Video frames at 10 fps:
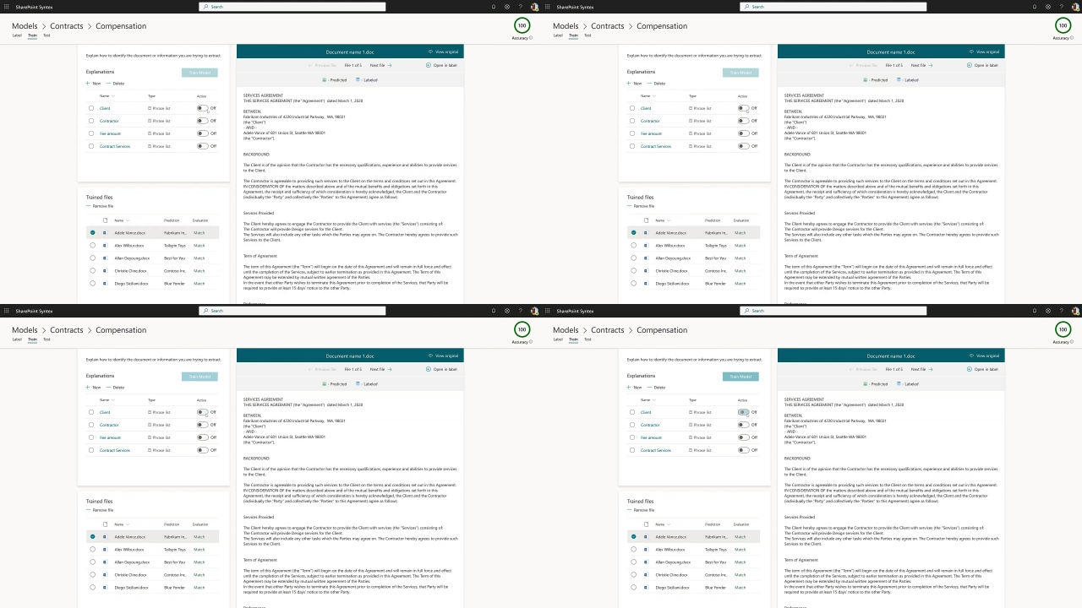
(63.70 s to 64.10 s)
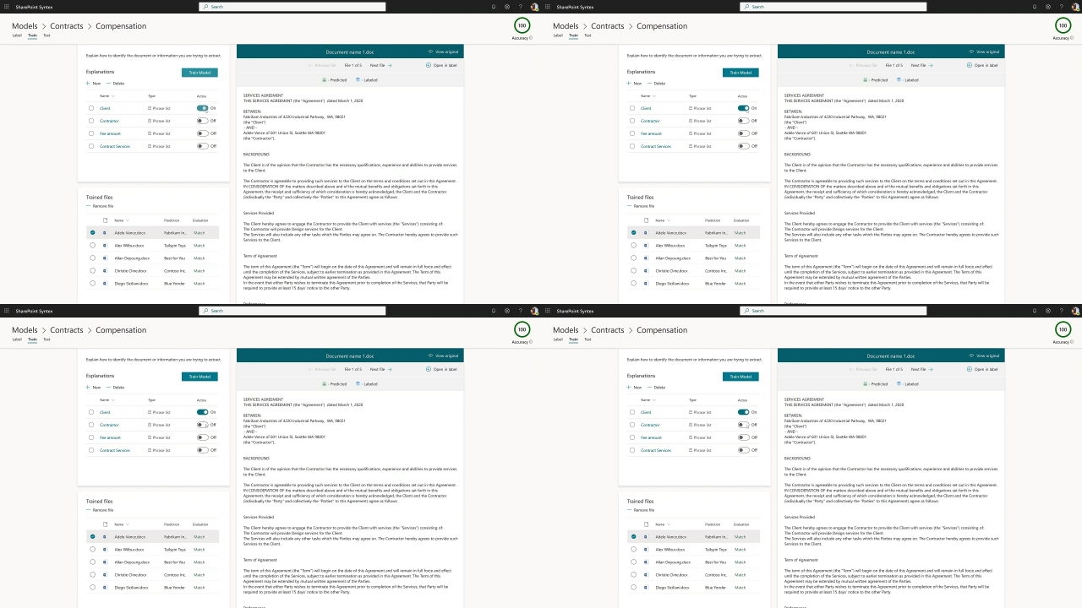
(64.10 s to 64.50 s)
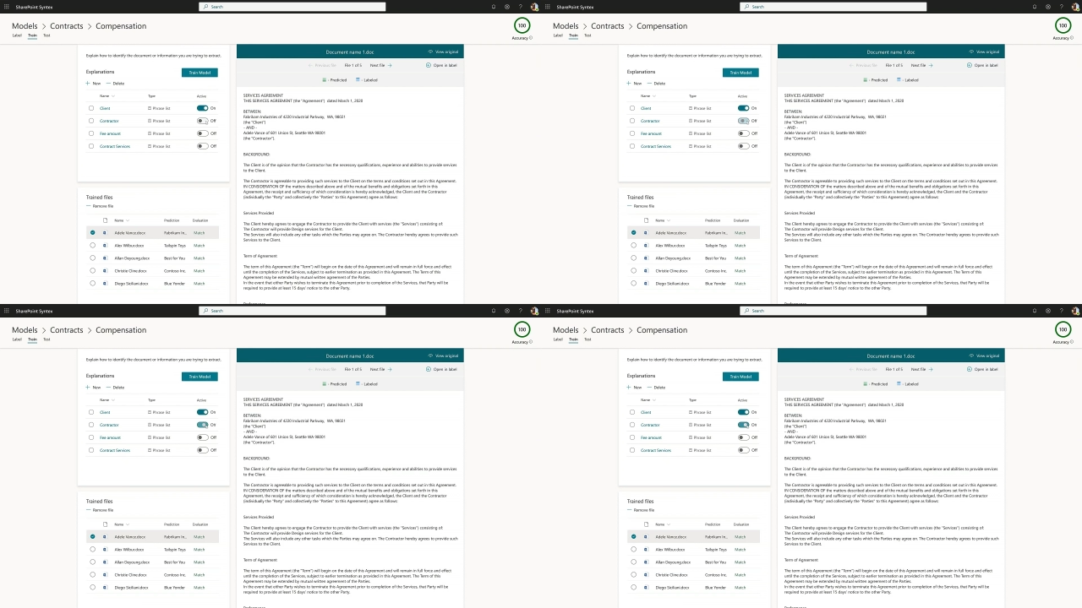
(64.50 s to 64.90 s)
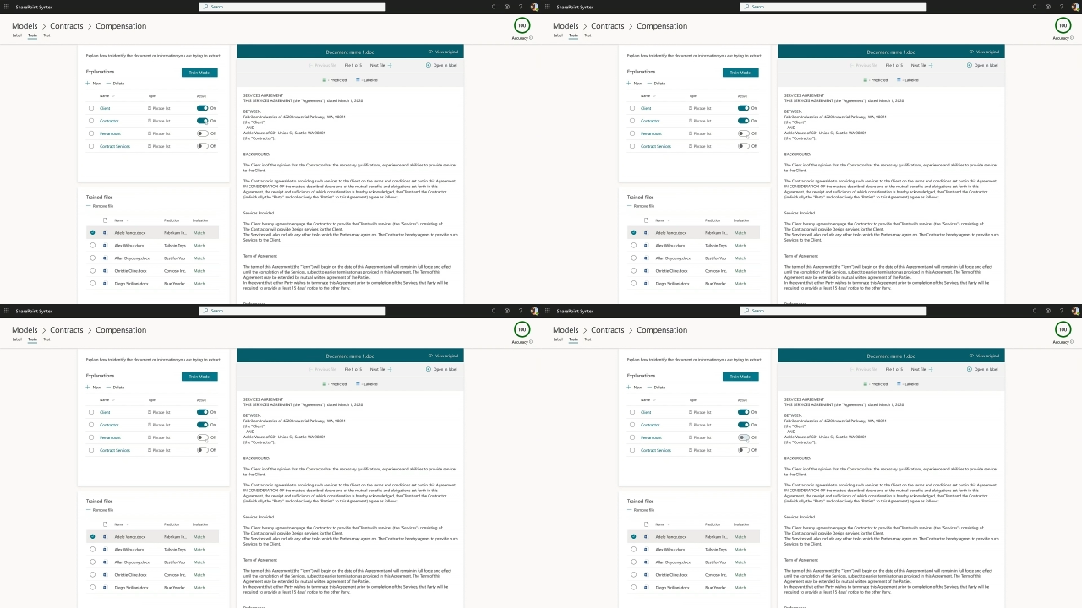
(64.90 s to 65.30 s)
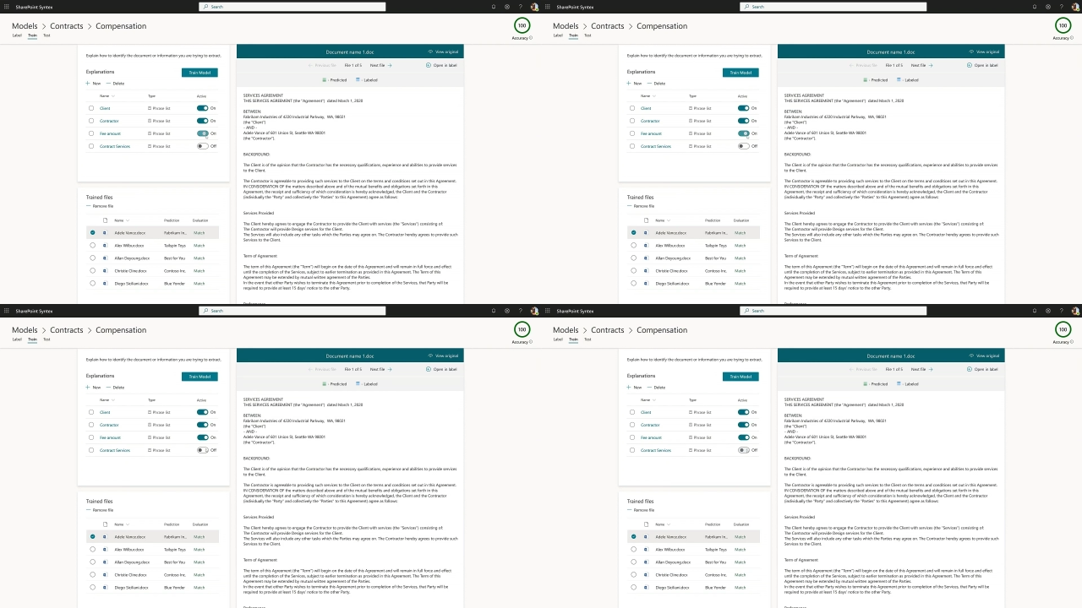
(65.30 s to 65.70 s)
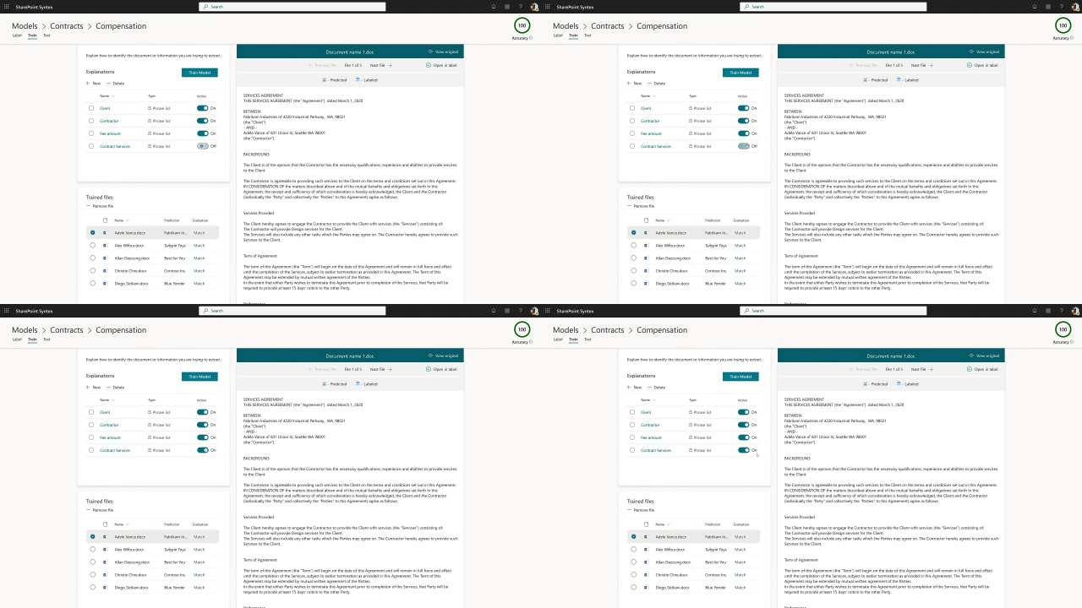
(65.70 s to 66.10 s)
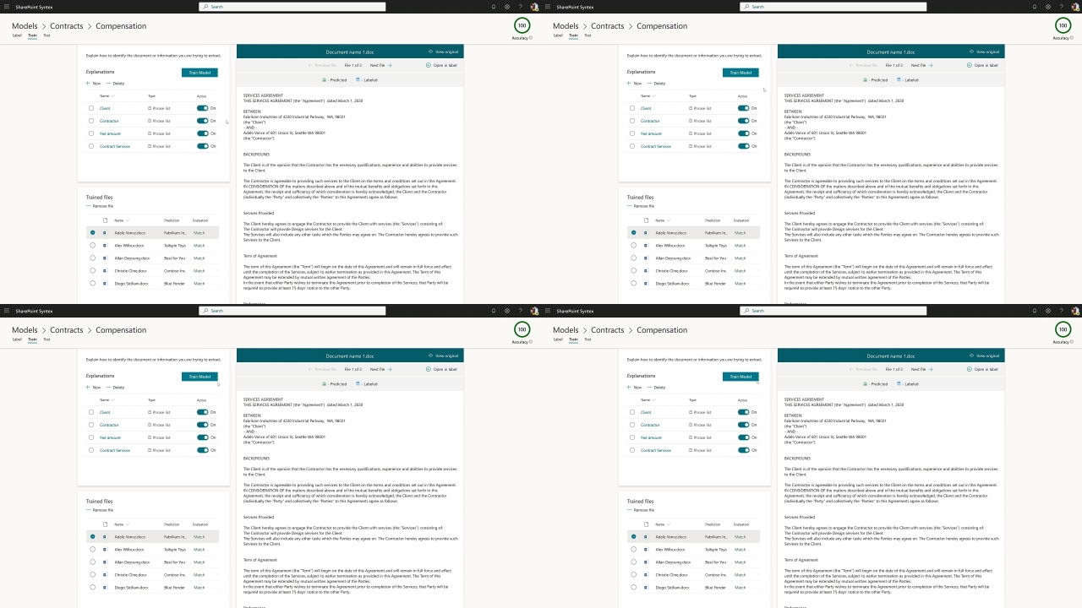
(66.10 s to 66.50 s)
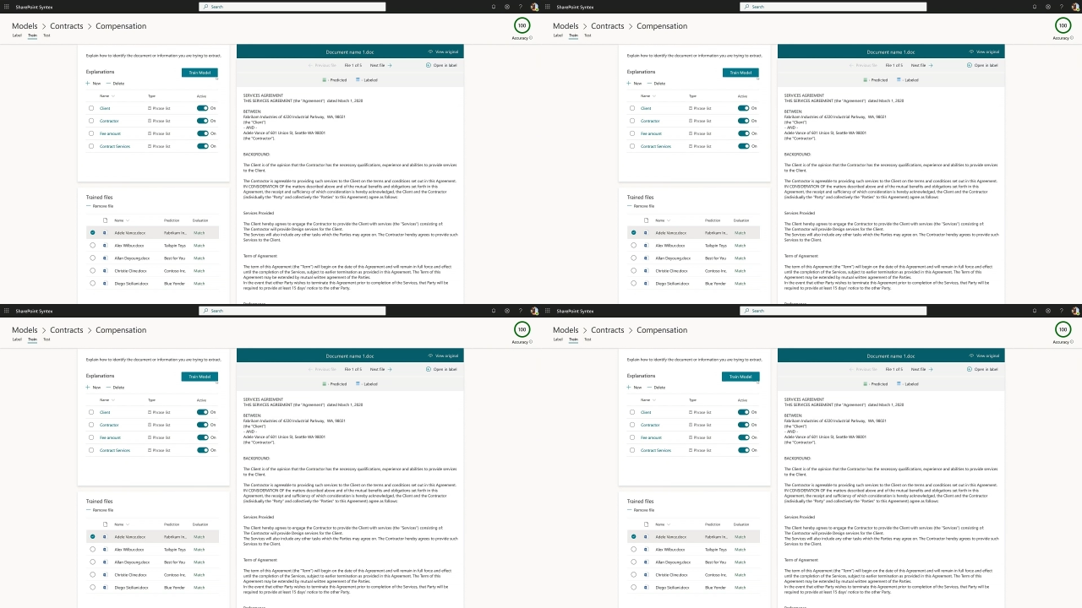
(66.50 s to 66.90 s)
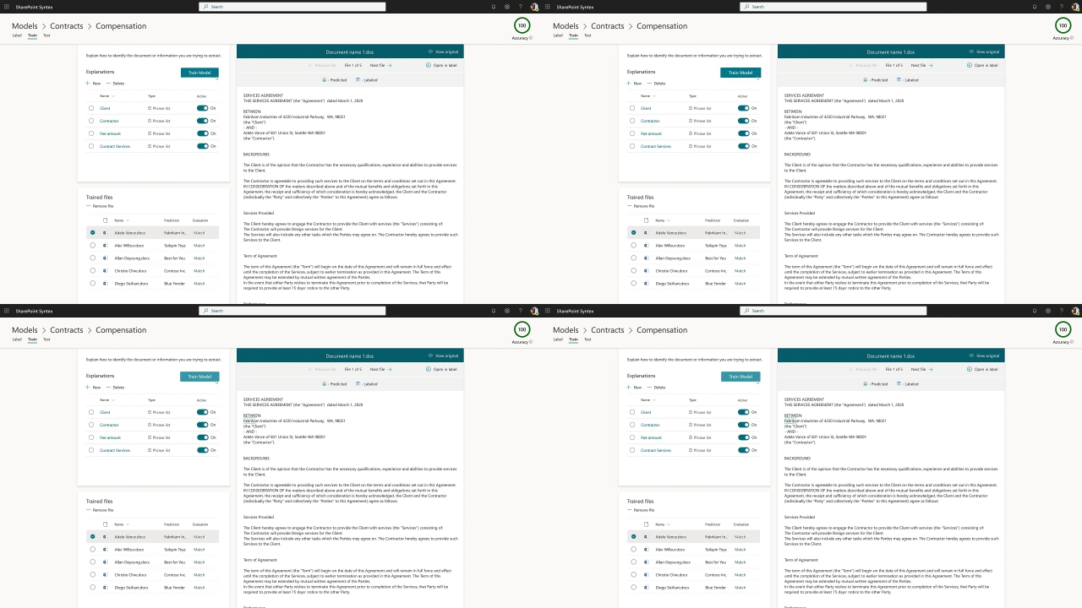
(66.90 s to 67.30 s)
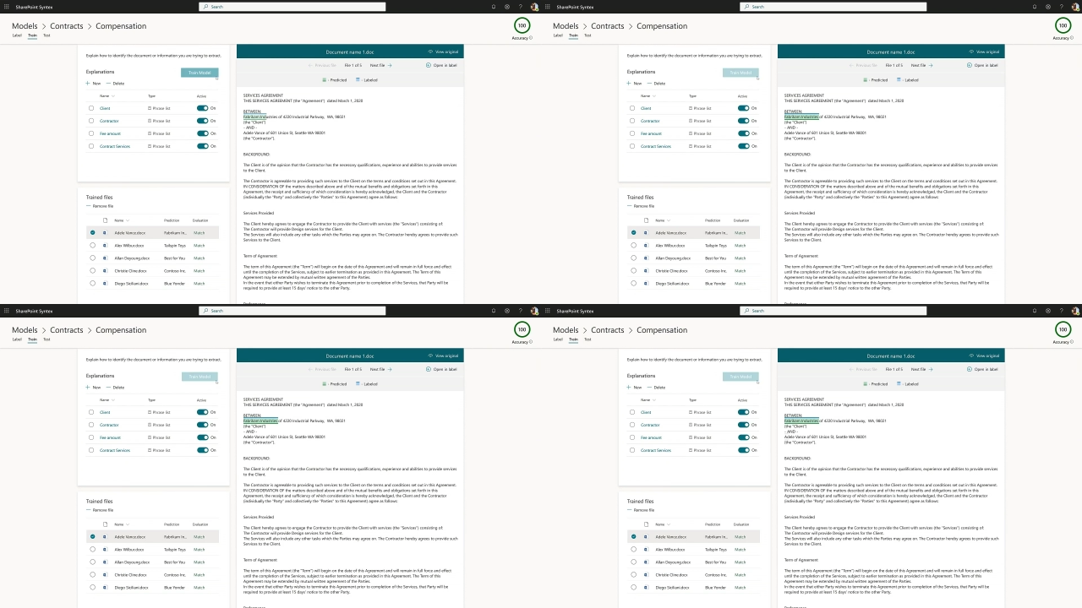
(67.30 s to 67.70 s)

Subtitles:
(no speaker visible)